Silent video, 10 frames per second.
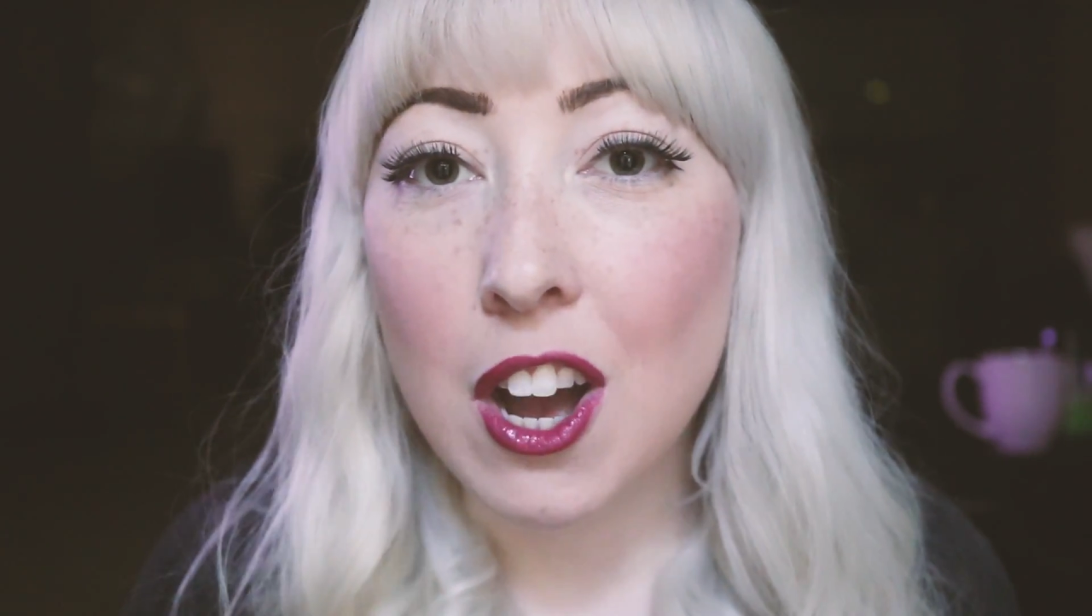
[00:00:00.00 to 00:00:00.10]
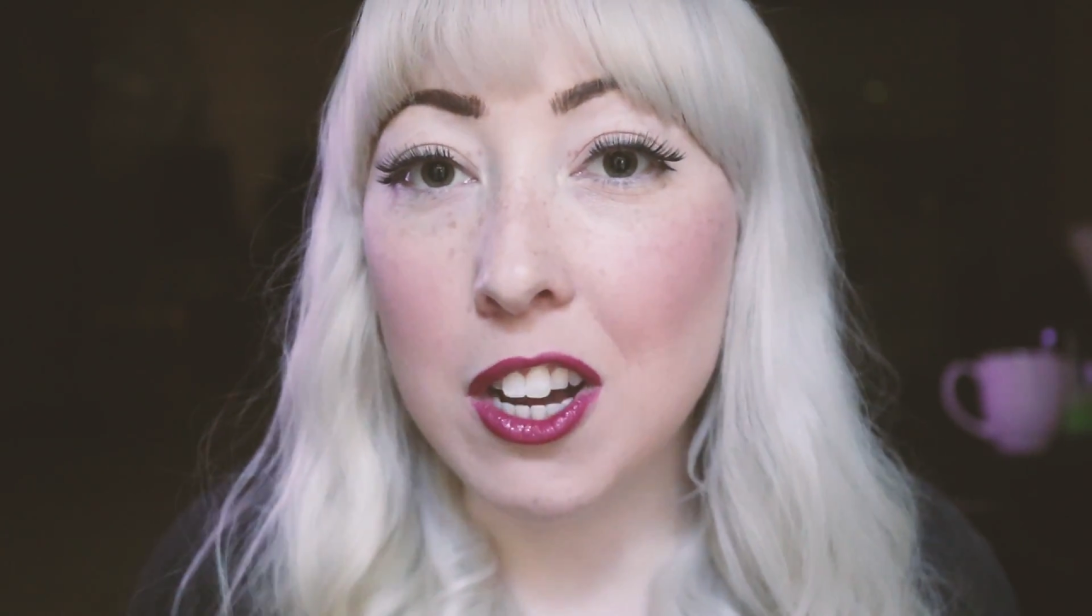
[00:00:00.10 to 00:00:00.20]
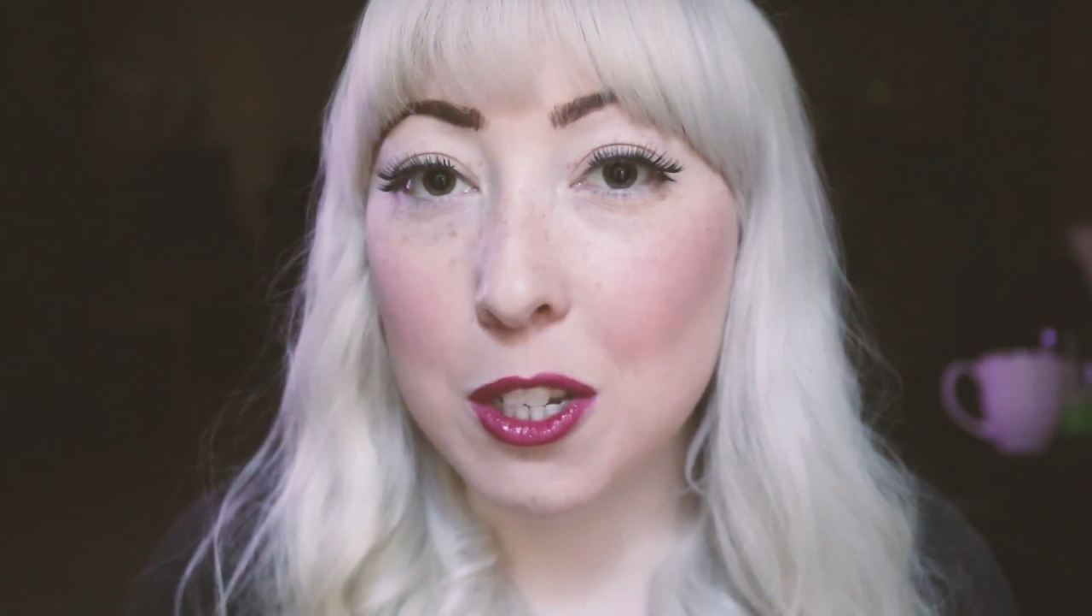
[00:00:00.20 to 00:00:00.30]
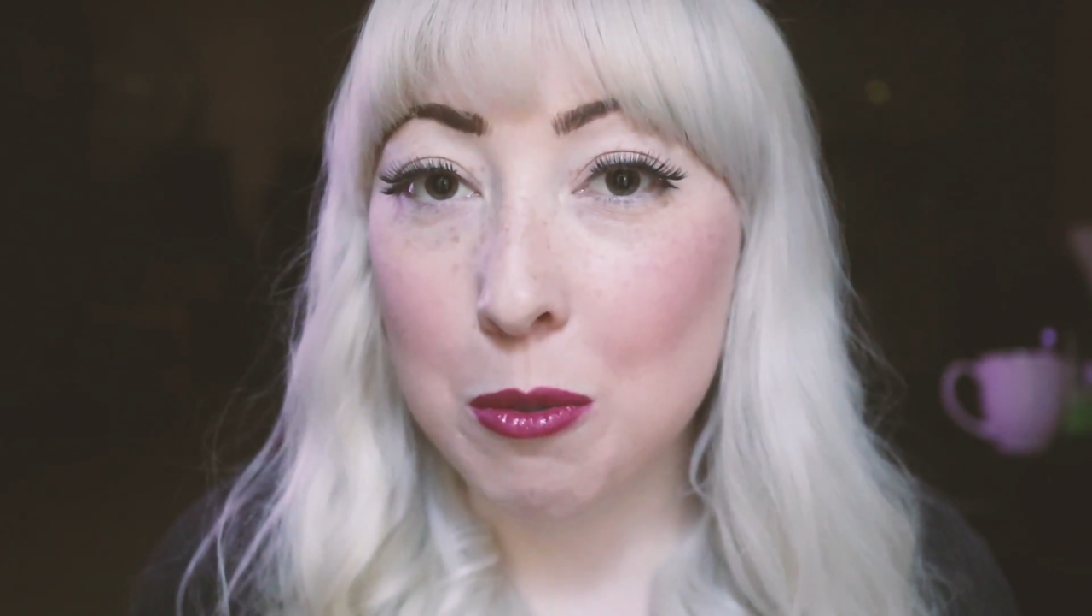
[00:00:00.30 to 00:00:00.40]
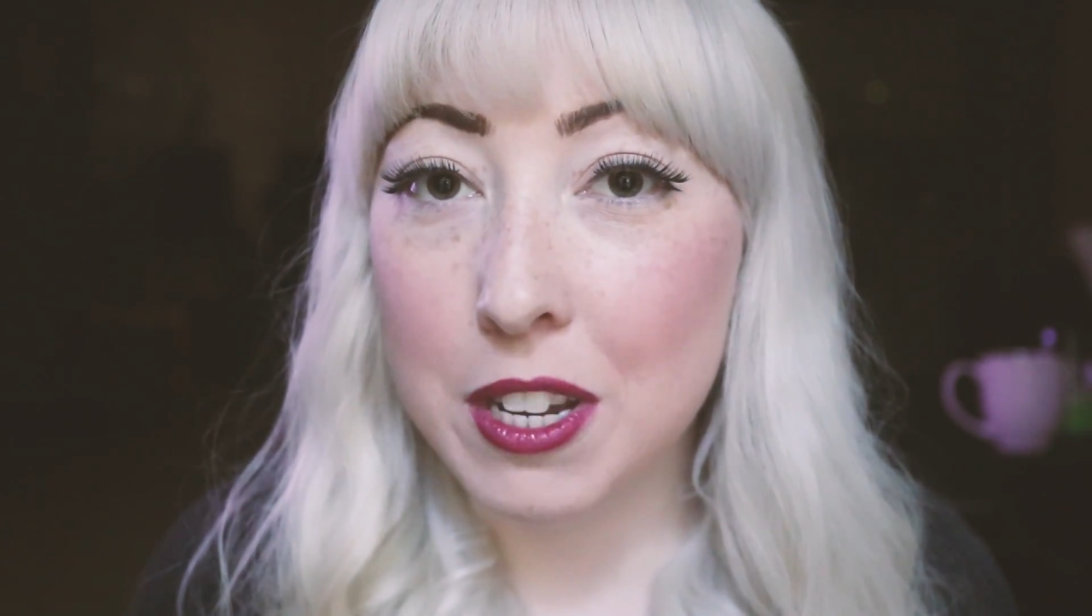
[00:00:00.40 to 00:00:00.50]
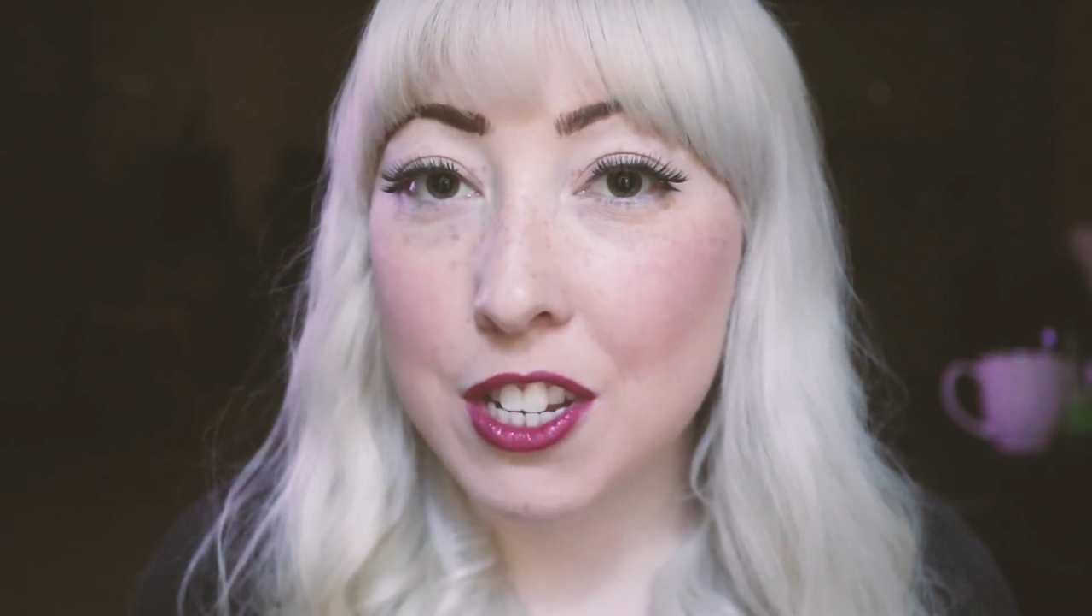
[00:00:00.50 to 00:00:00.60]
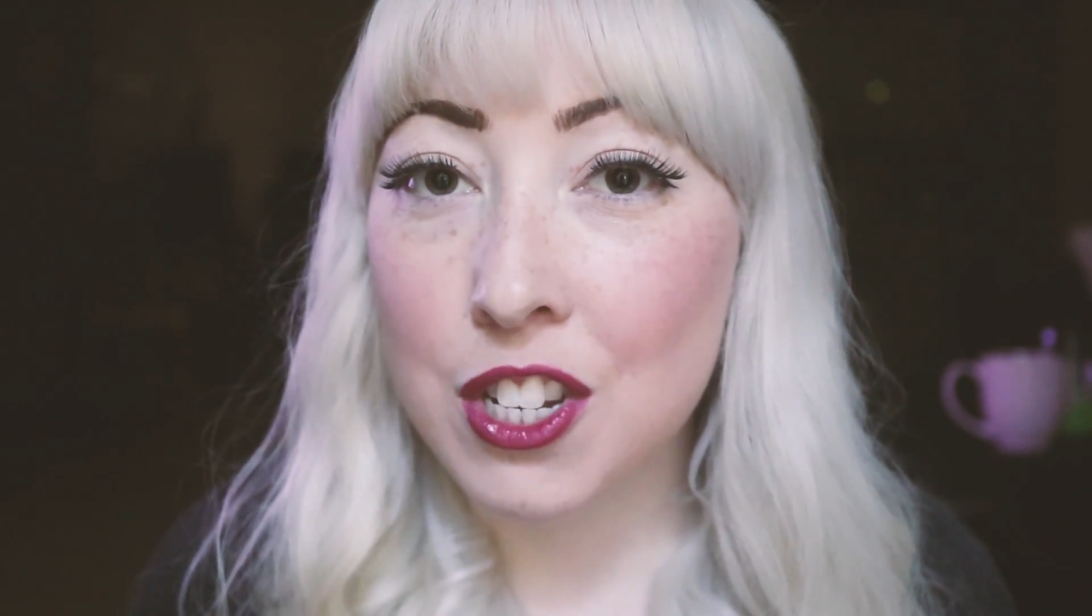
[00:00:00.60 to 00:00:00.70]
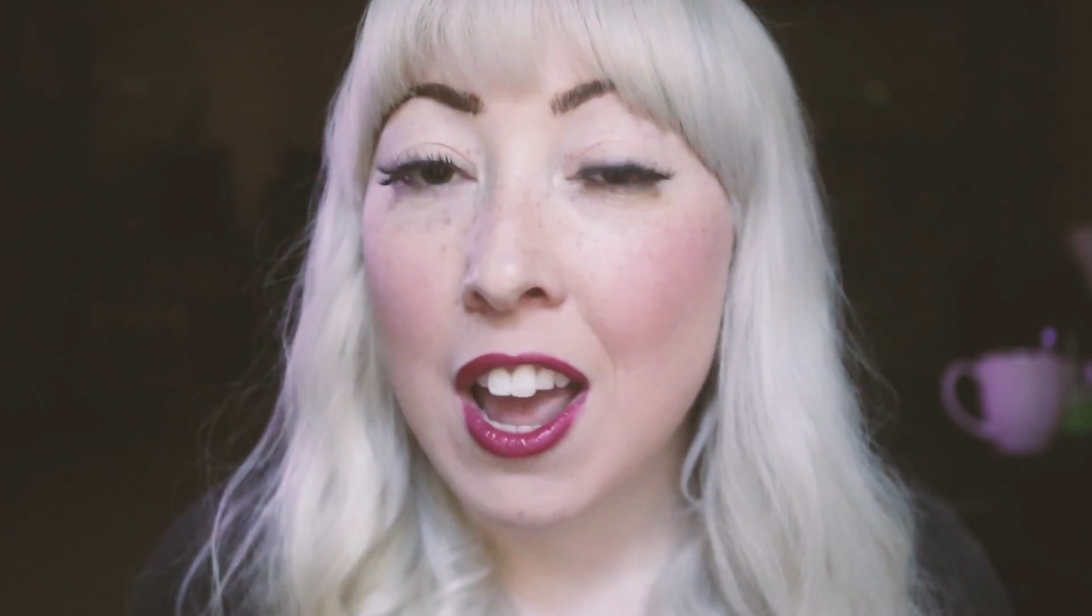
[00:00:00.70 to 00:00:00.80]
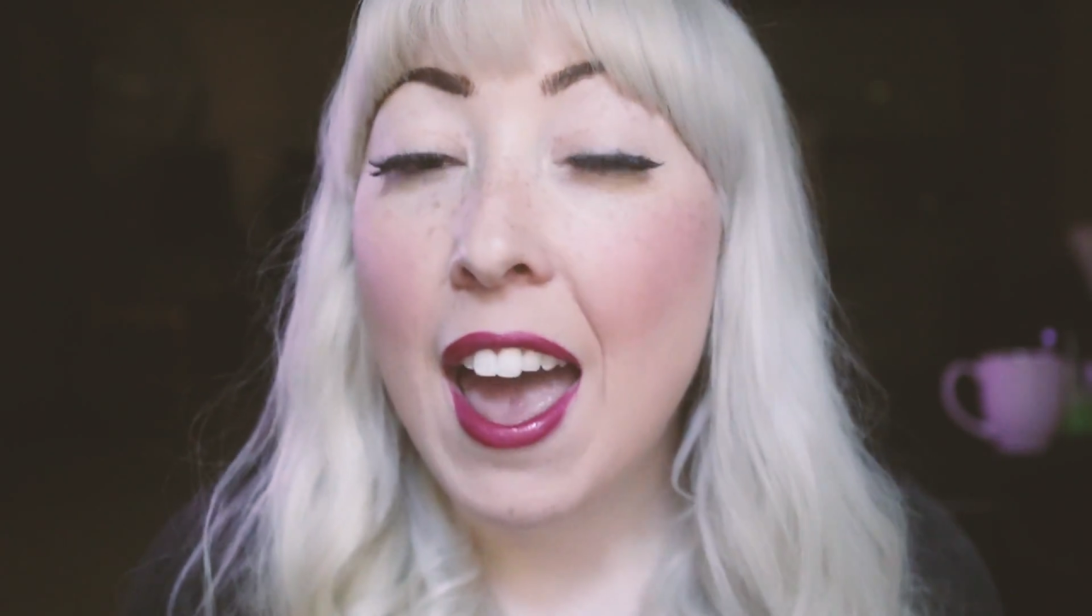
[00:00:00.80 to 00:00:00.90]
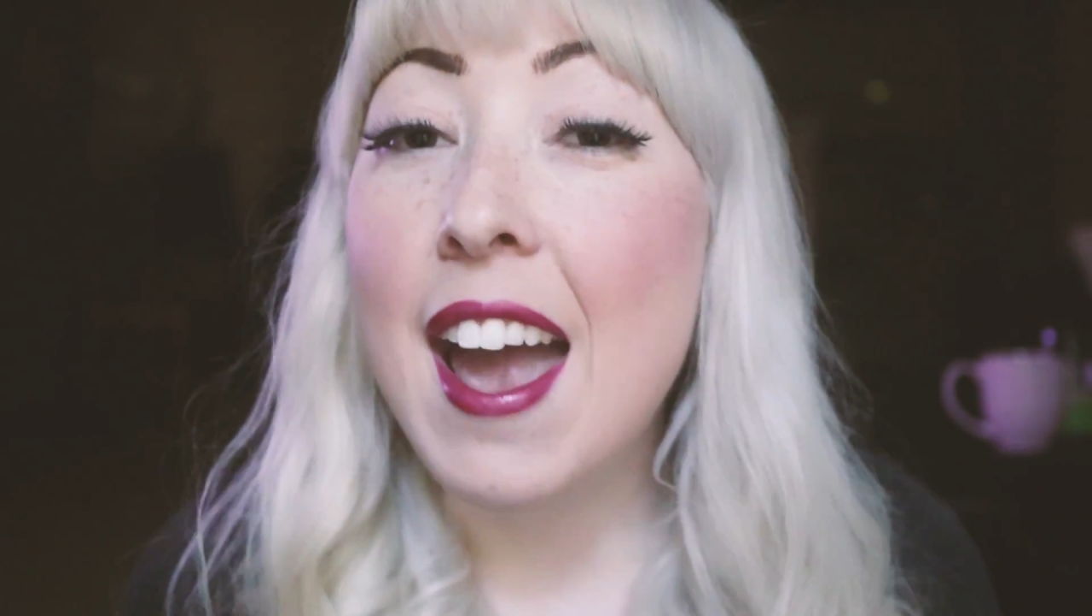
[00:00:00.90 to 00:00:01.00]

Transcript: on Twitch.